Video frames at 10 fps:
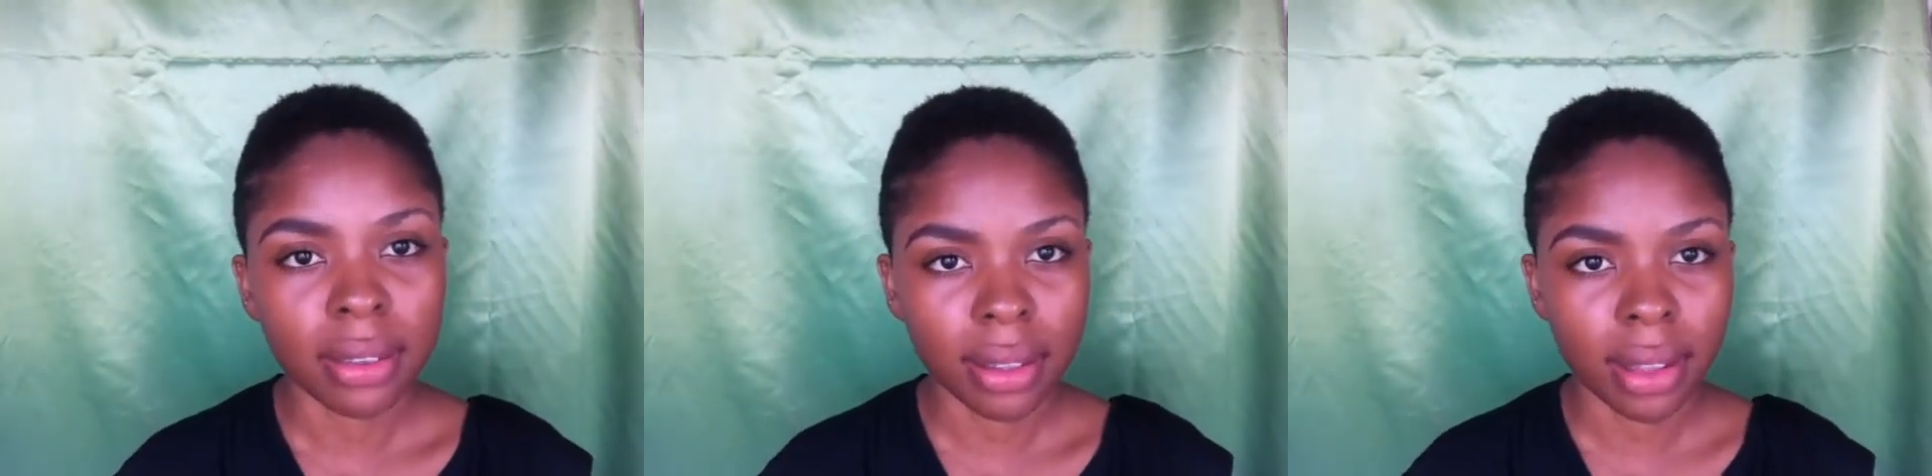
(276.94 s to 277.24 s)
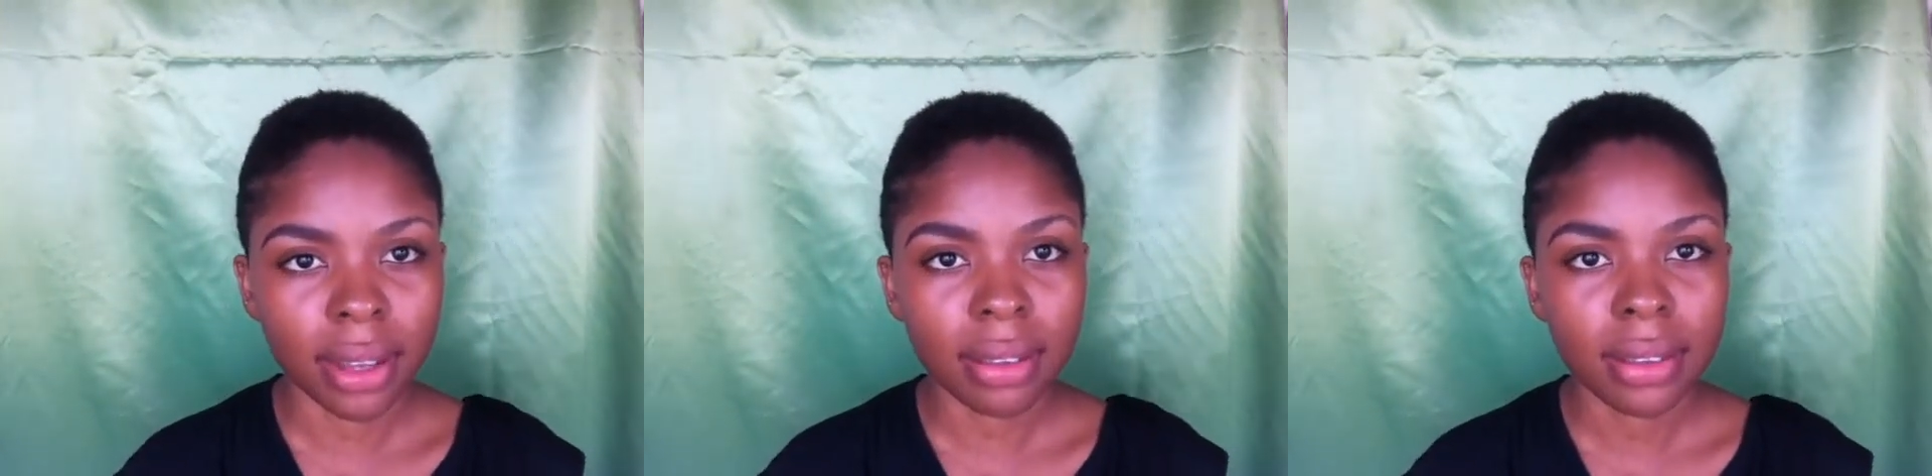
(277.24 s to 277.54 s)
So
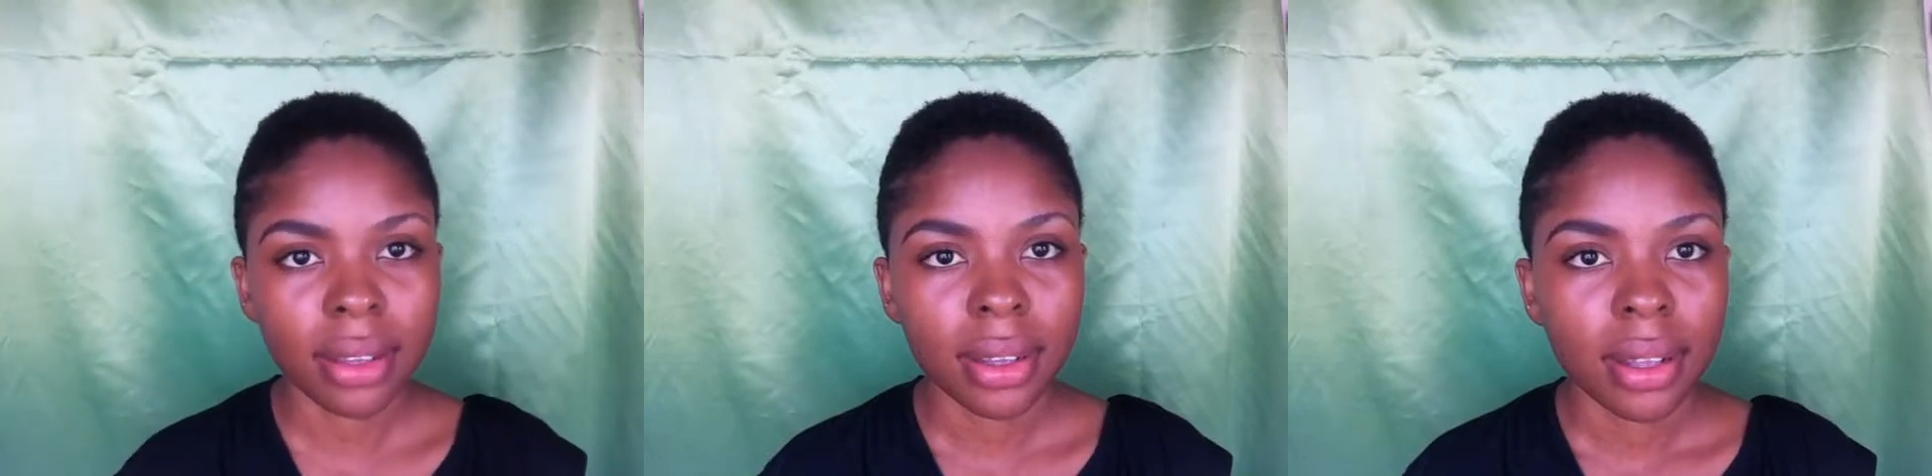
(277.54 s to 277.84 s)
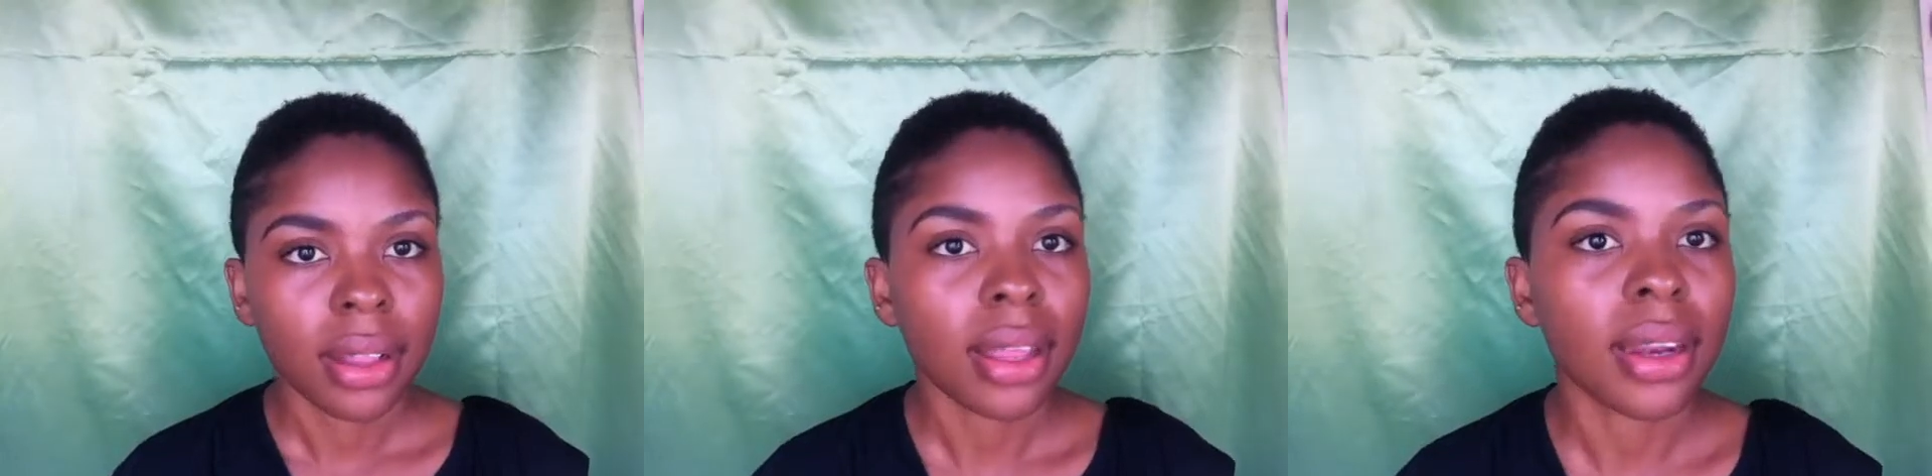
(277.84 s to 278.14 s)

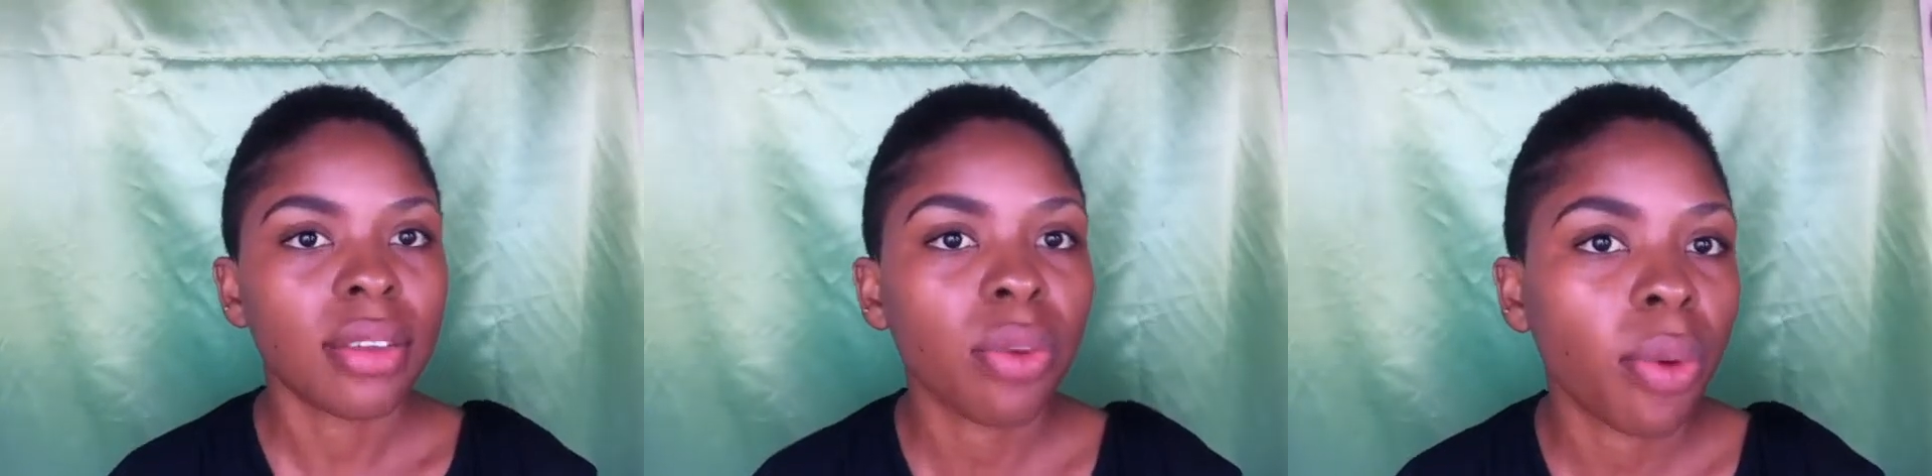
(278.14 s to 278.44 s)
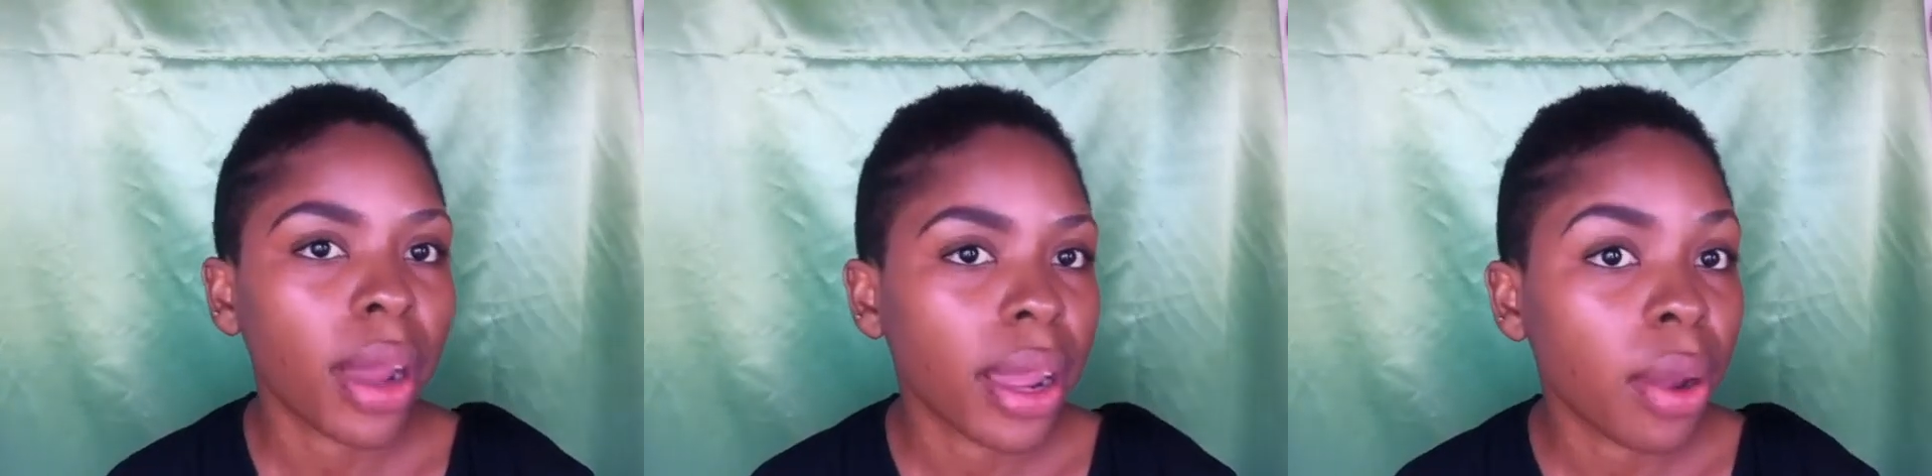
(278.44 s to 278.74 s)
that is why